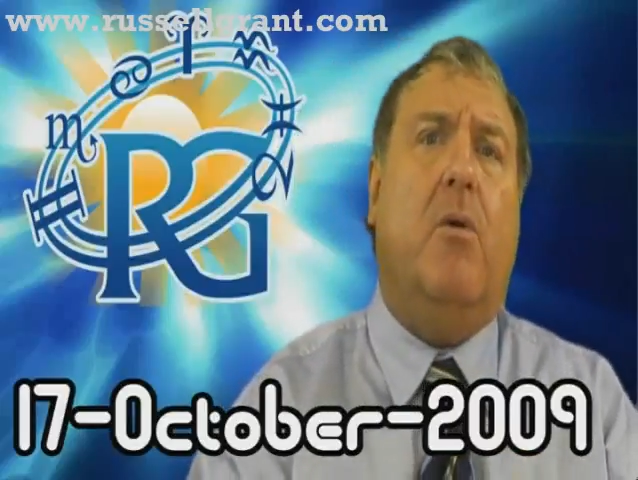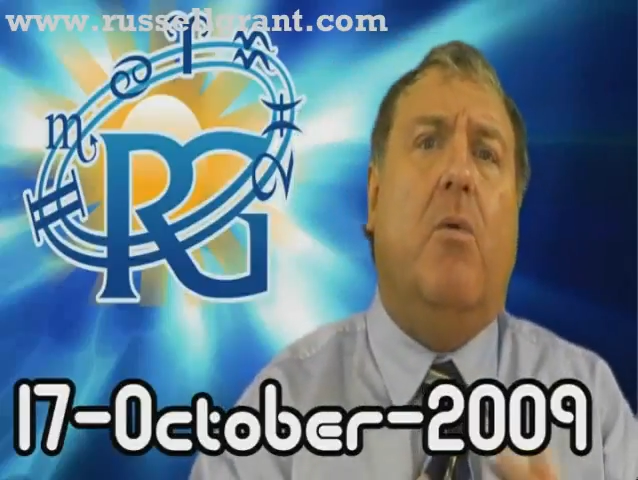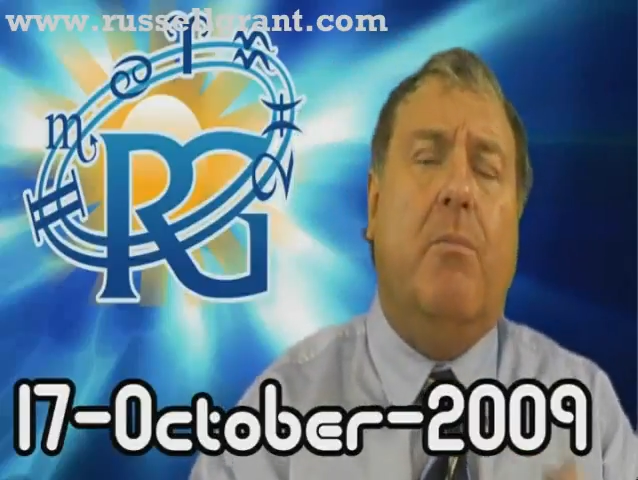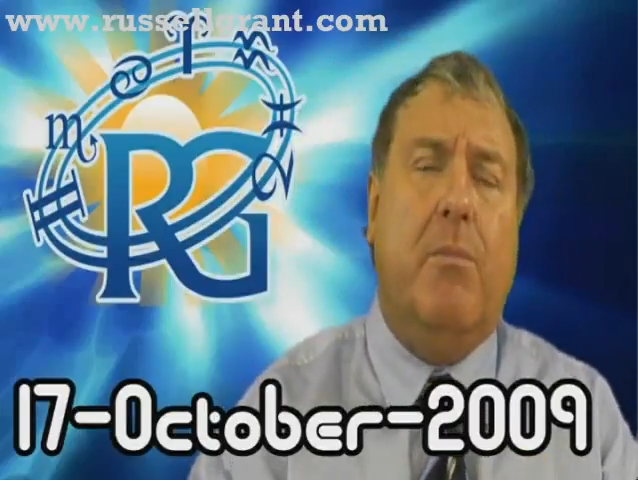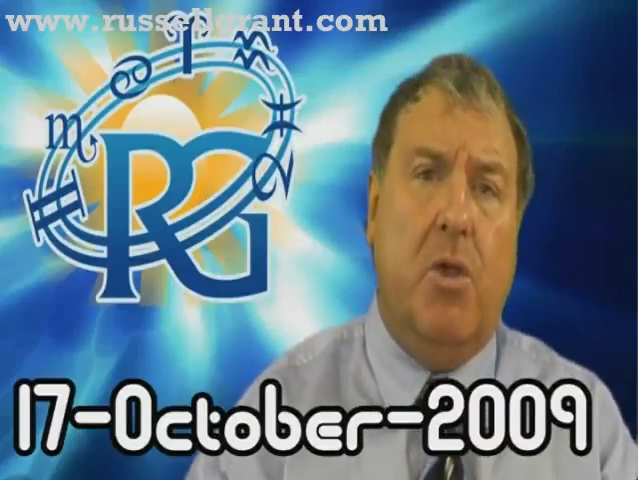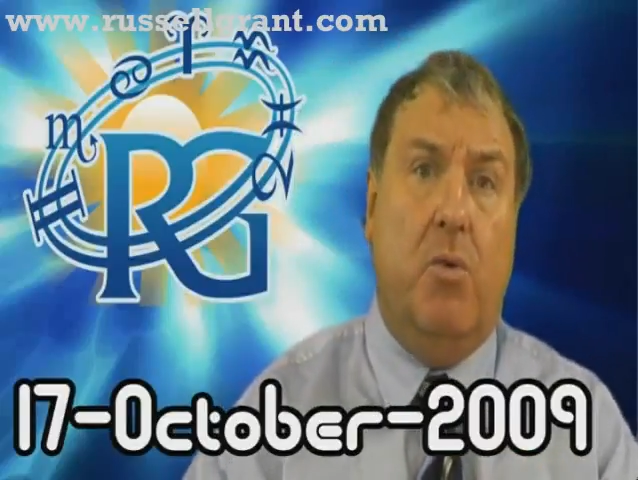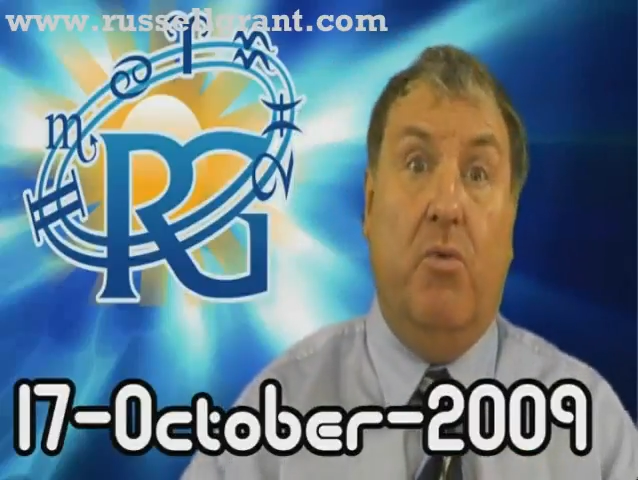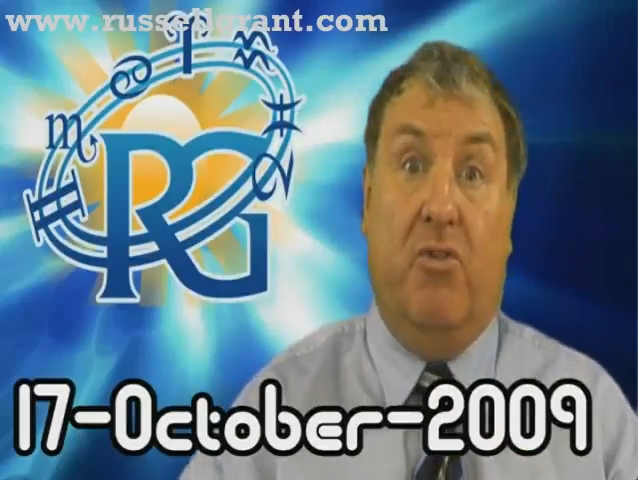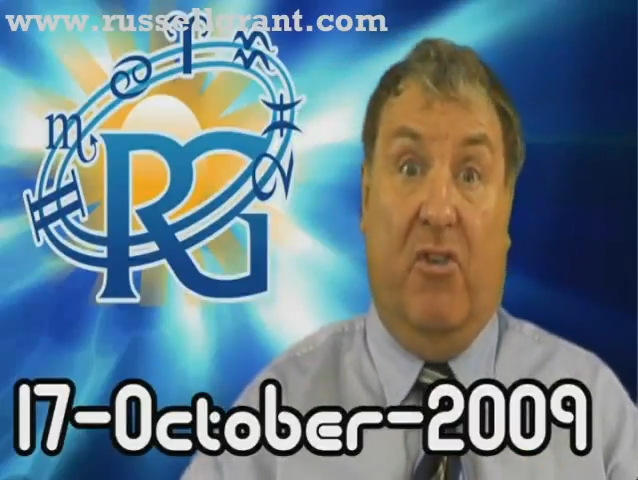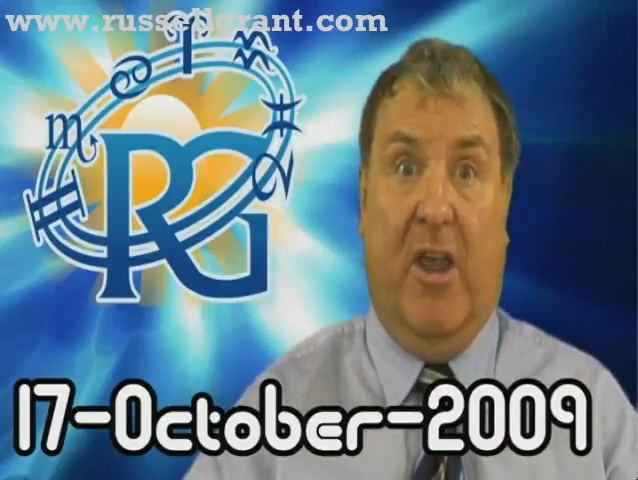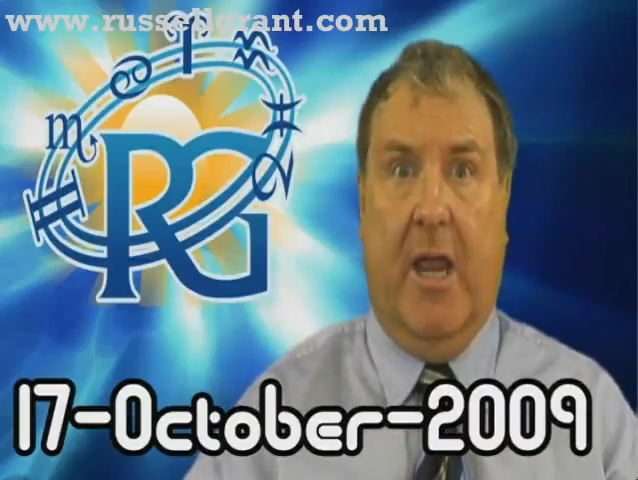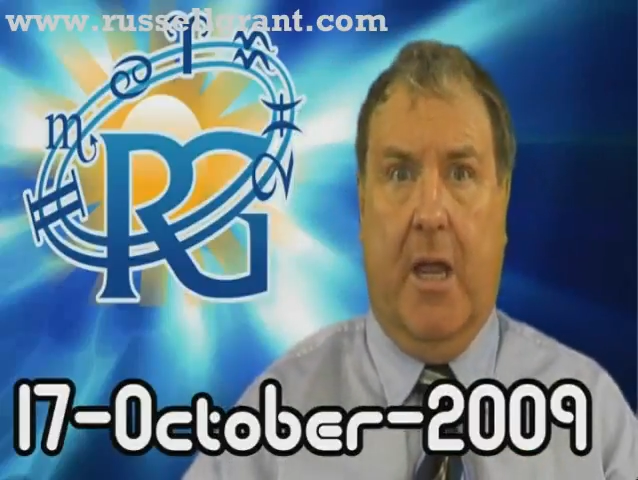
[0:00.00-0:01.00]
or
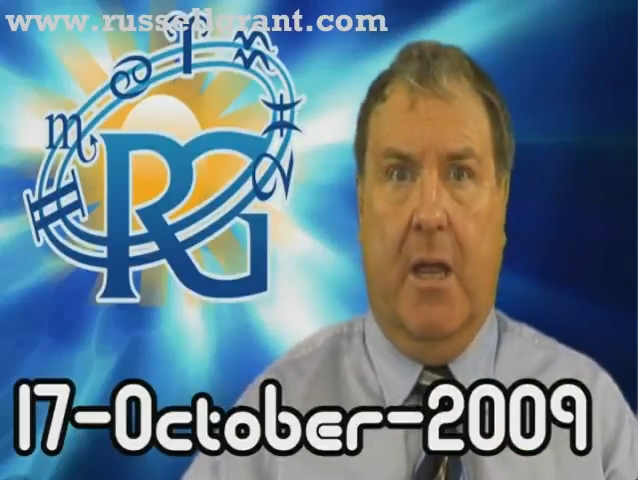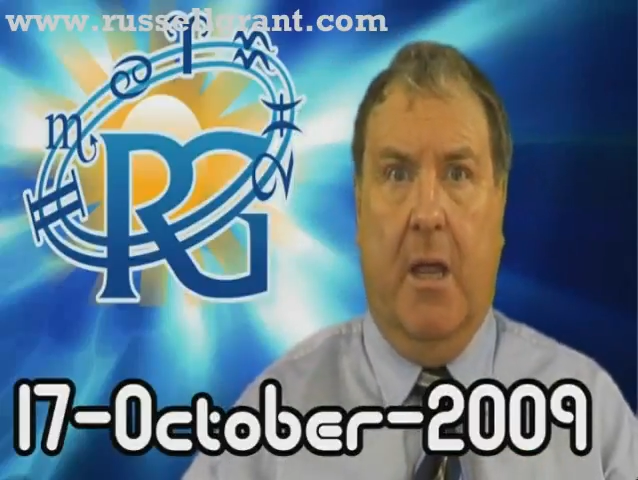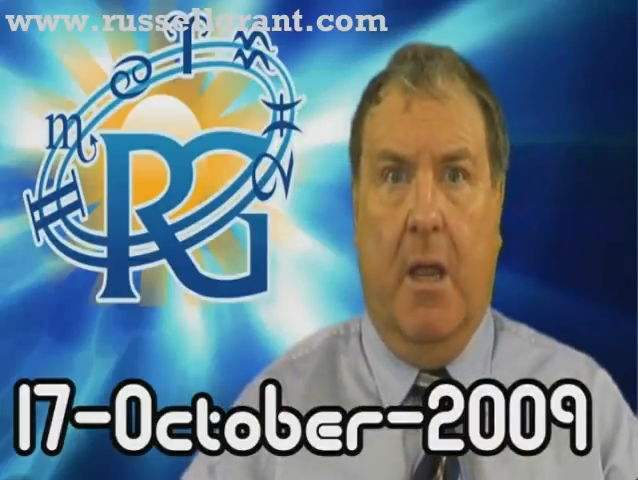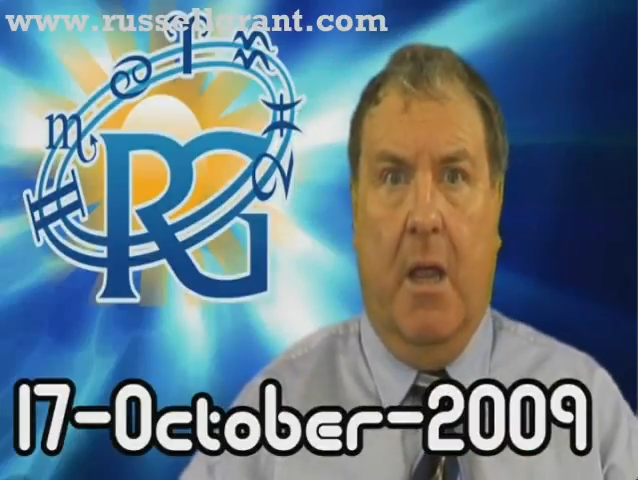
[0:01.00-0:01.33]
music,